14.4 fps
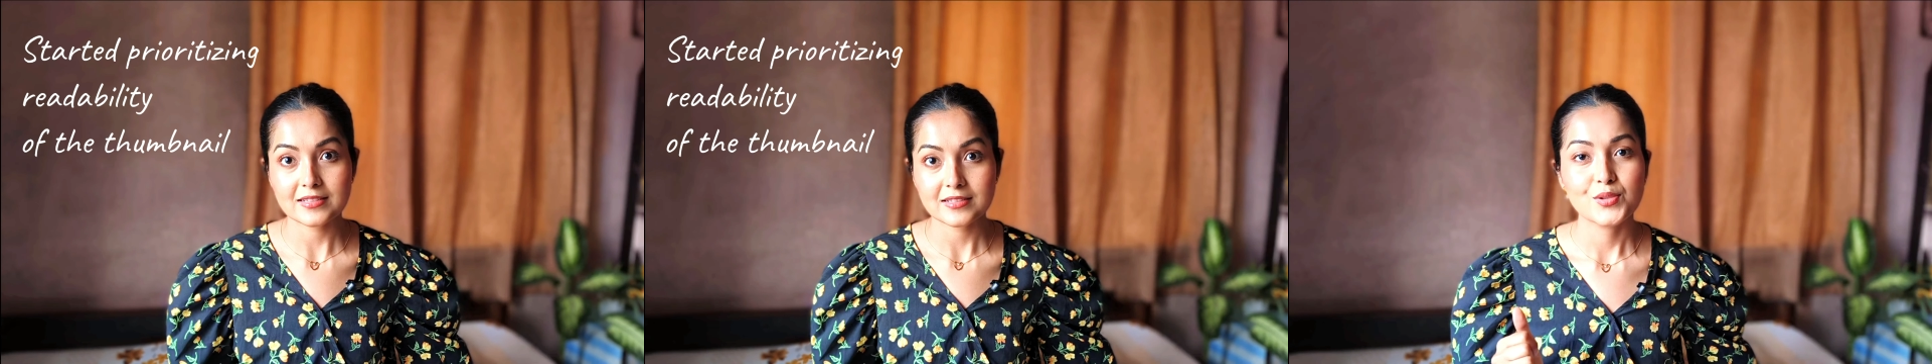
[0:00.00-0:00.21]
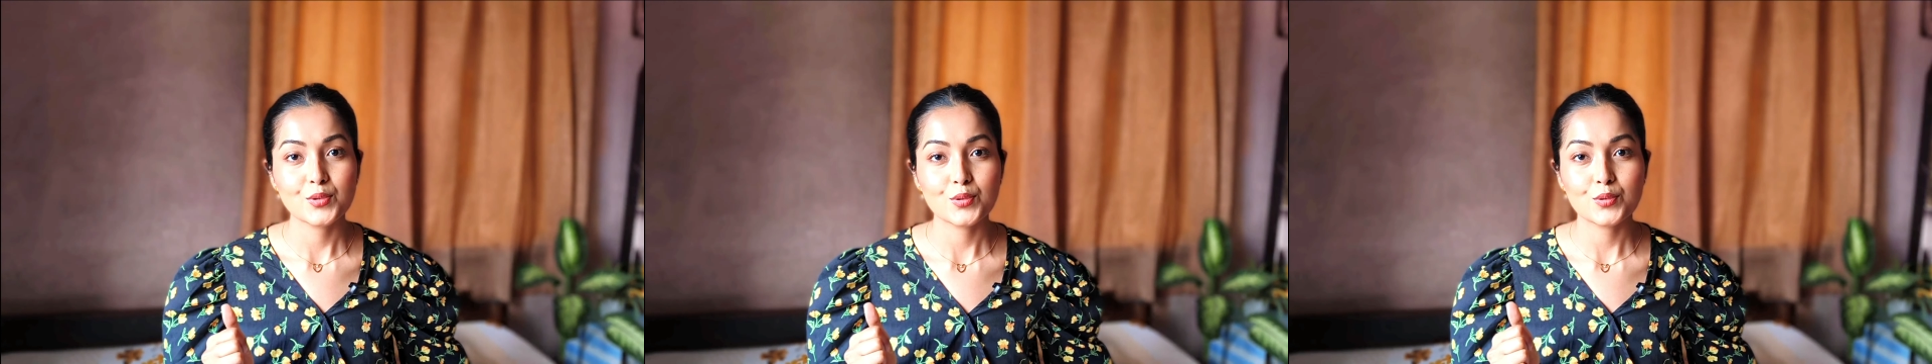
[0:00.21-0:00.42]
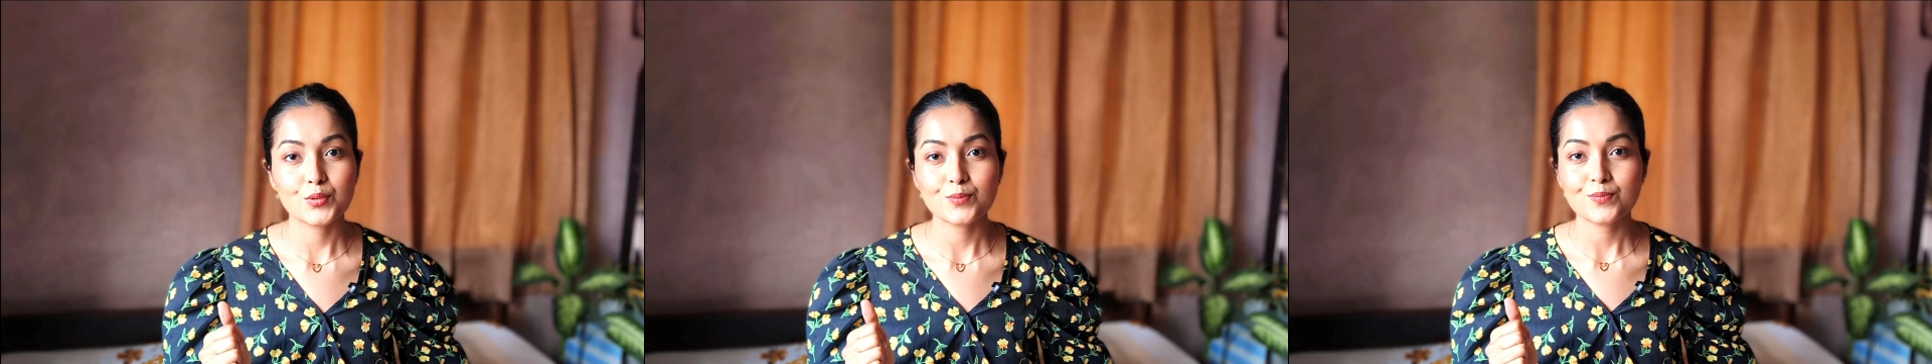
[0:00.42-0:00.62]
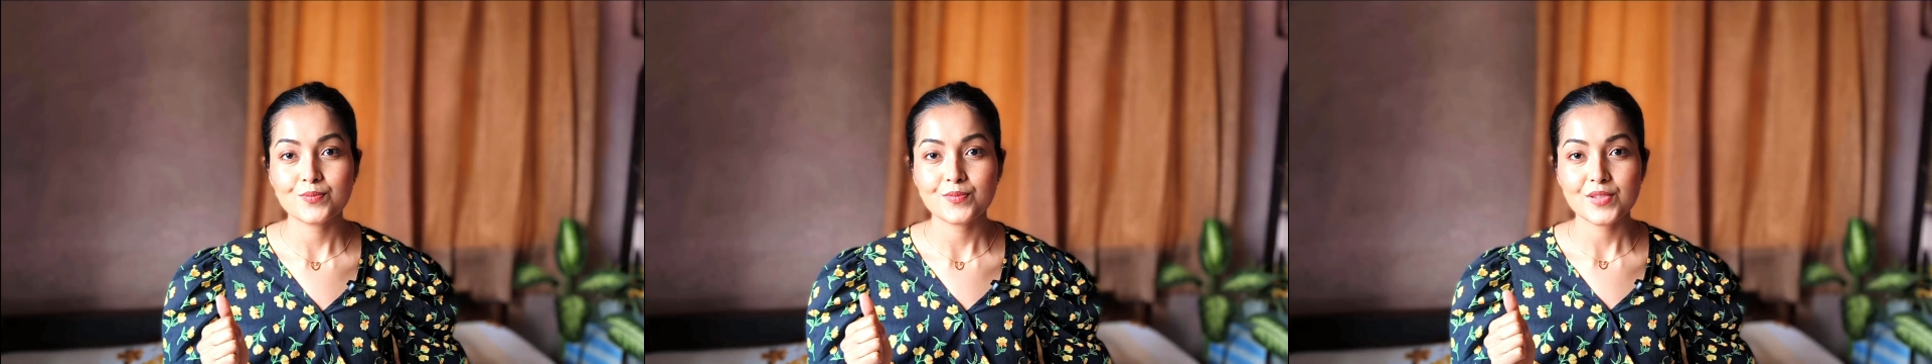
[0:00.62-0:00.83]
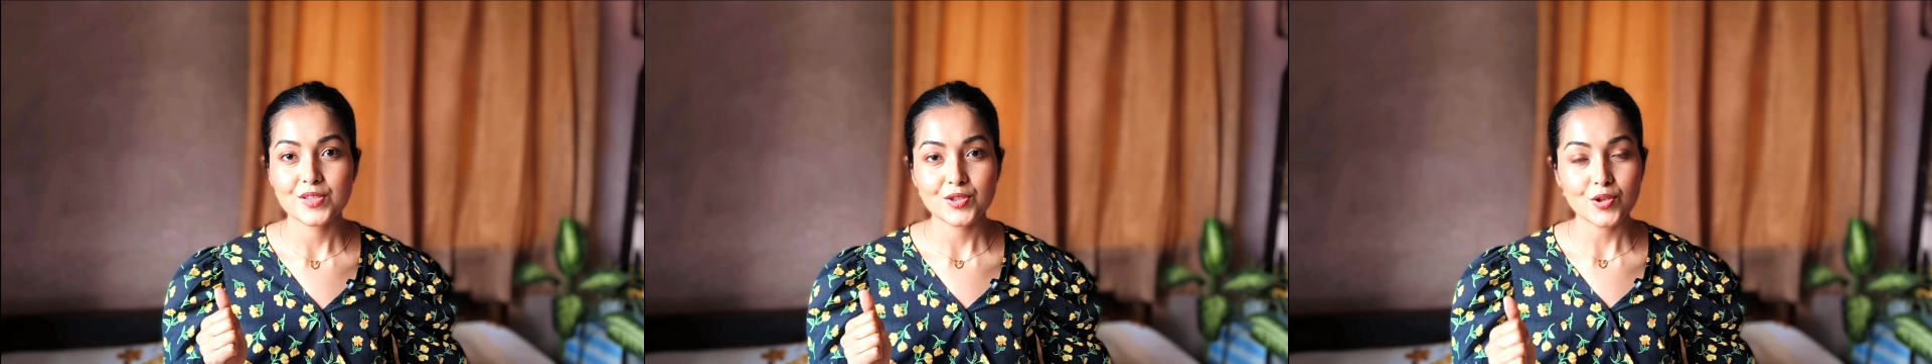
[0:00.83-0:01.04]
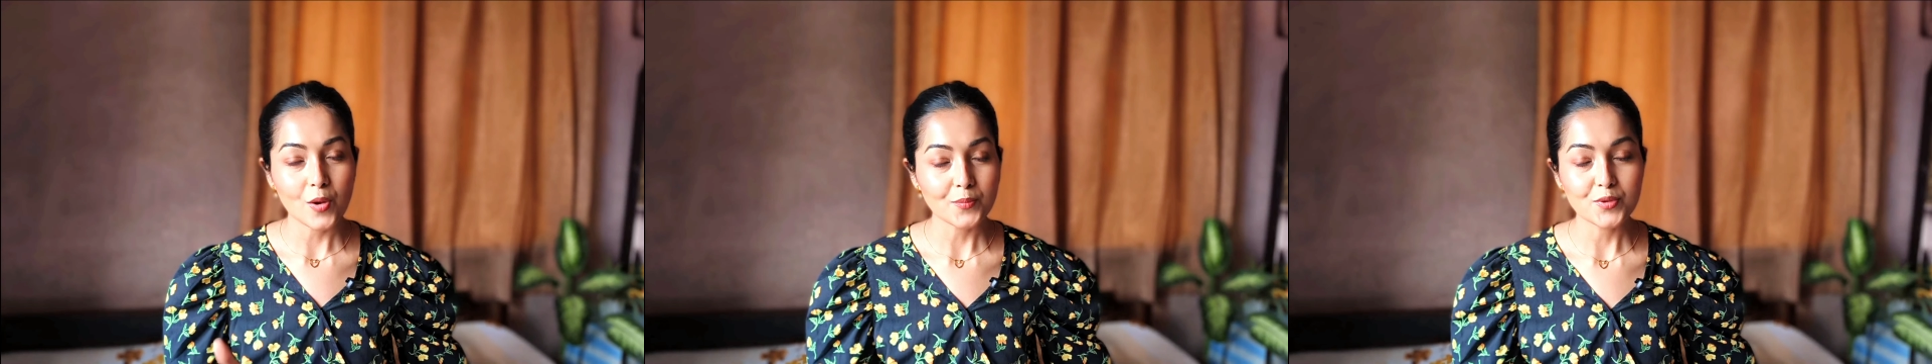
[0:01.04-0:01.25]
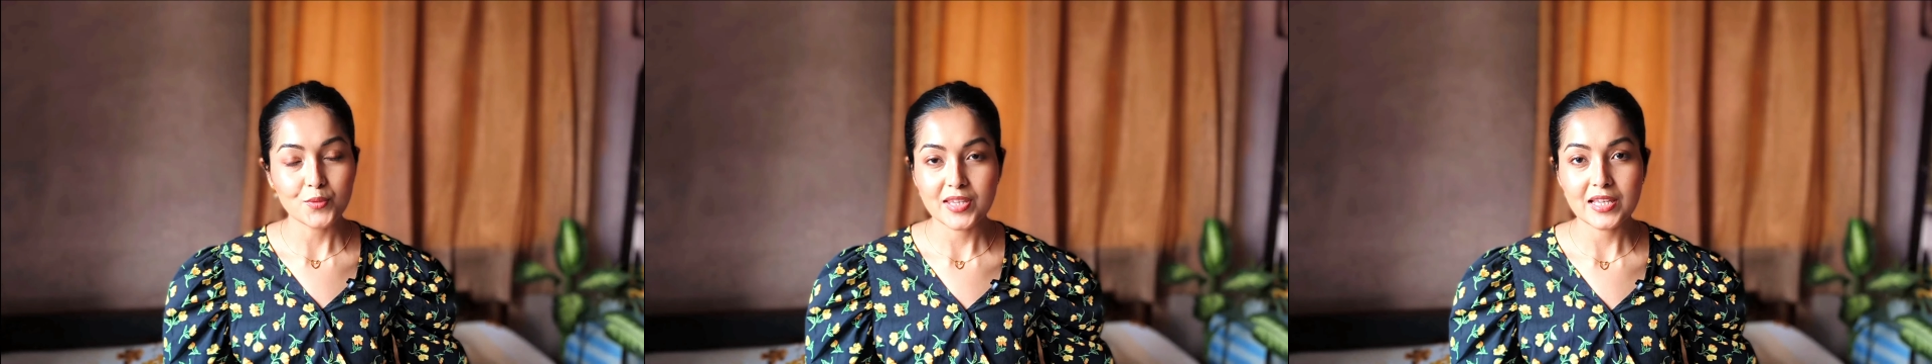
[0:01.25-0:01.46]
So
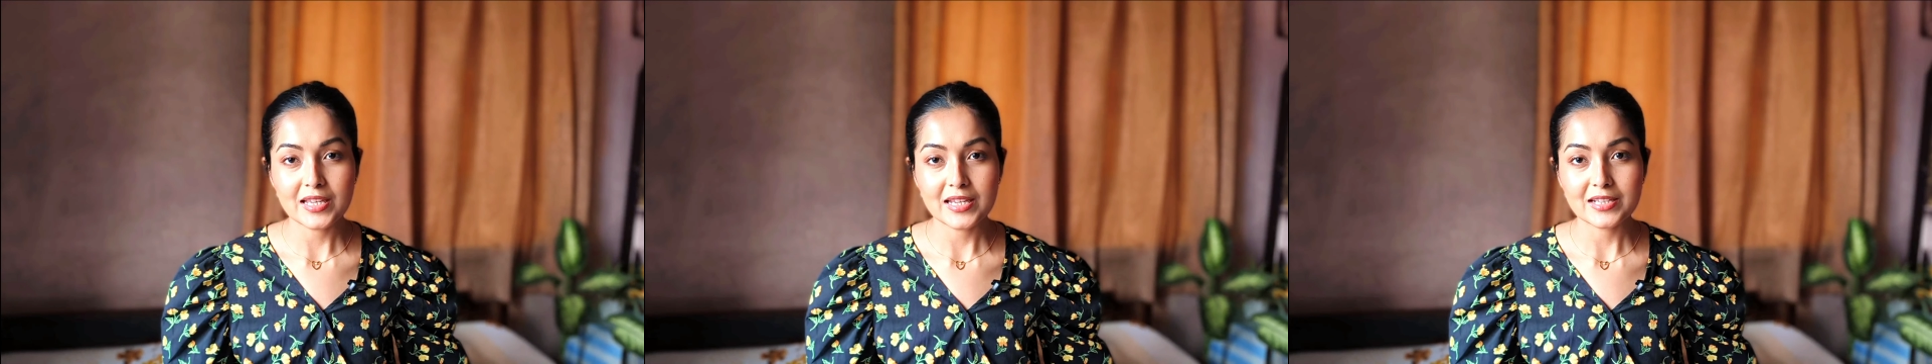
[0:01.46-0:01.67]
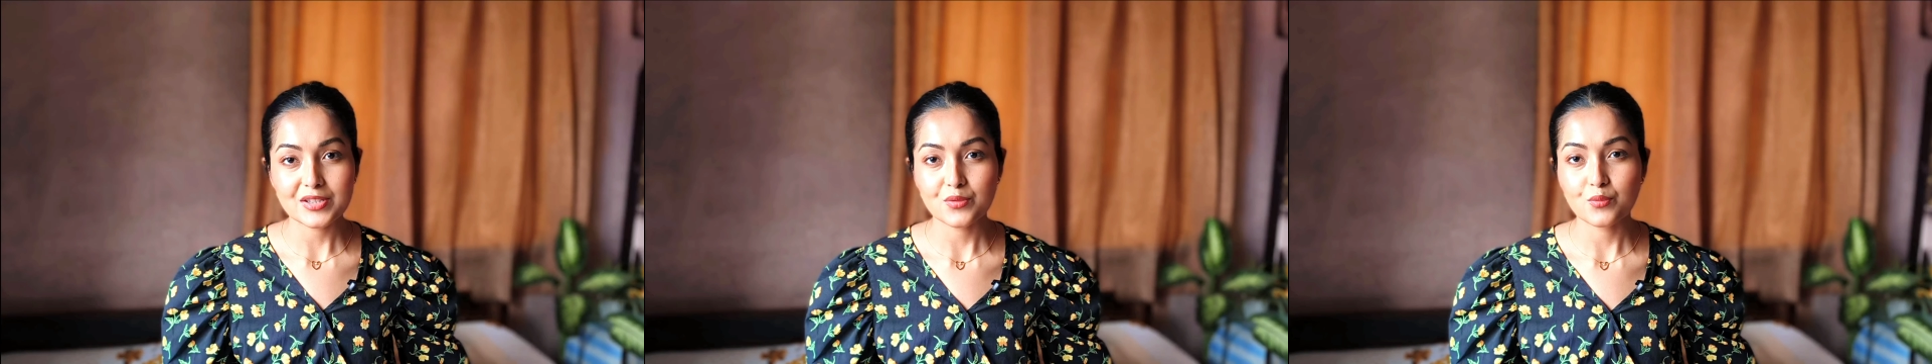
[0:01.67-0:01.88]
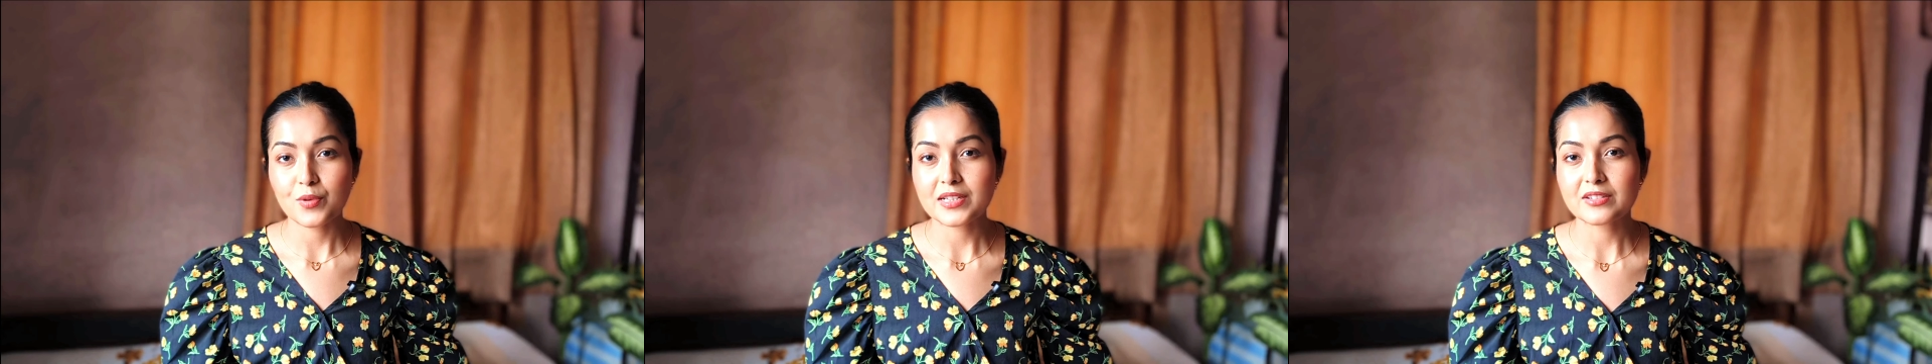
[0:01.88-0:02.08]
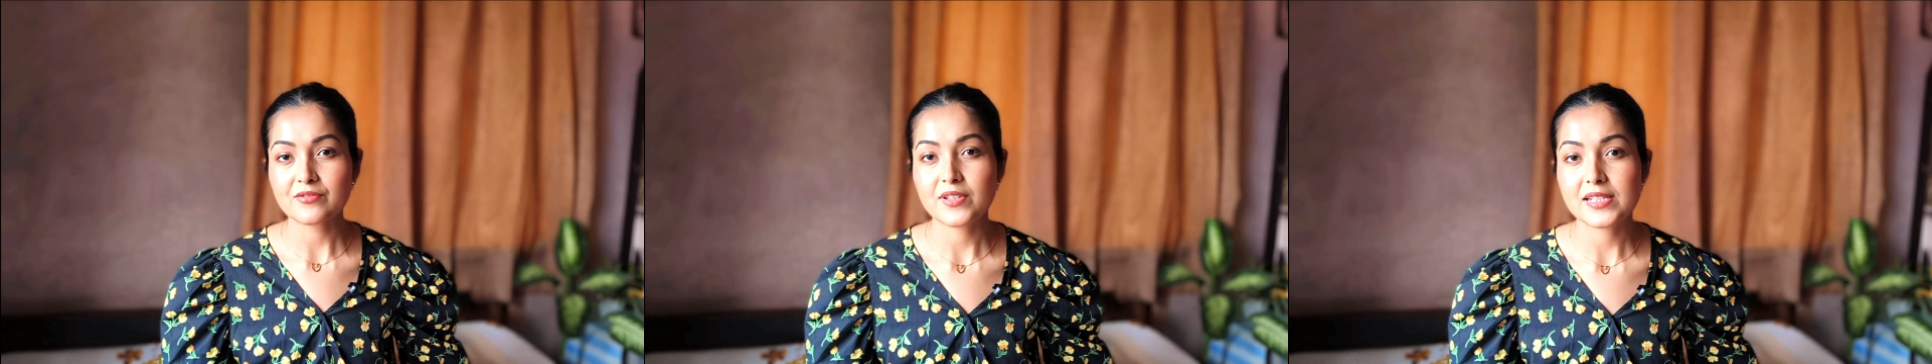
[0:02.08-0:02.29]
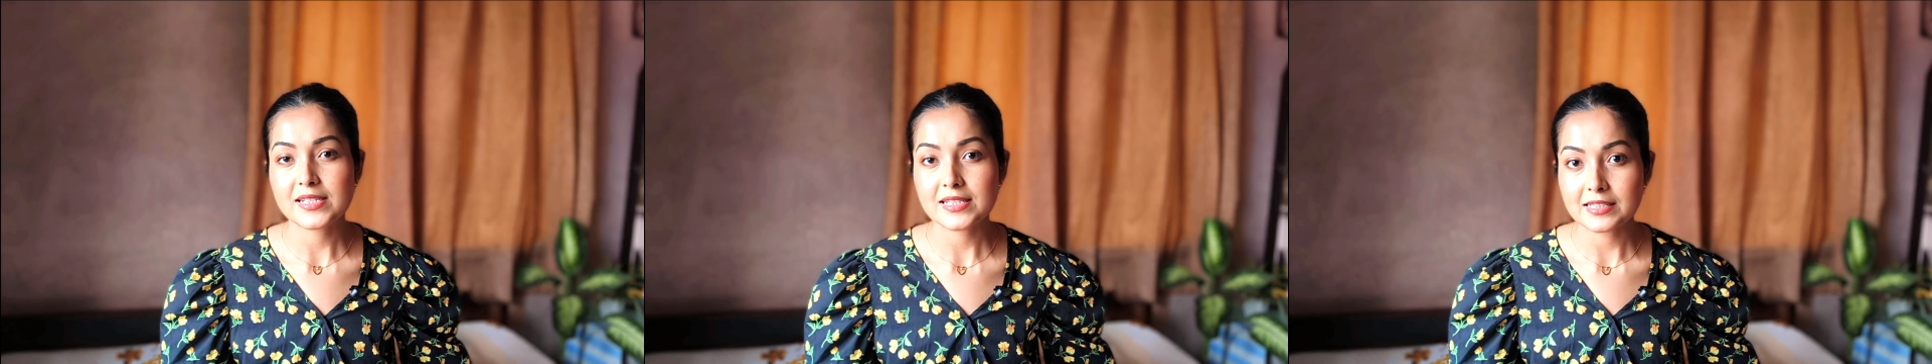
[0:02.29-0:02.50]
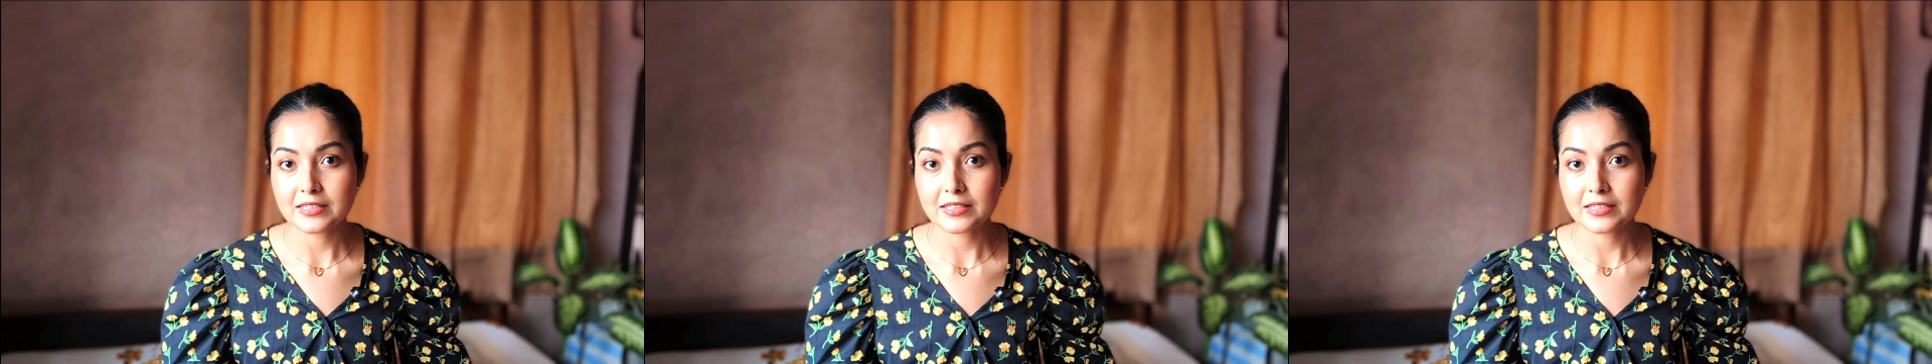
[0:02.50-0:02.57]
stop tweaking it when it feels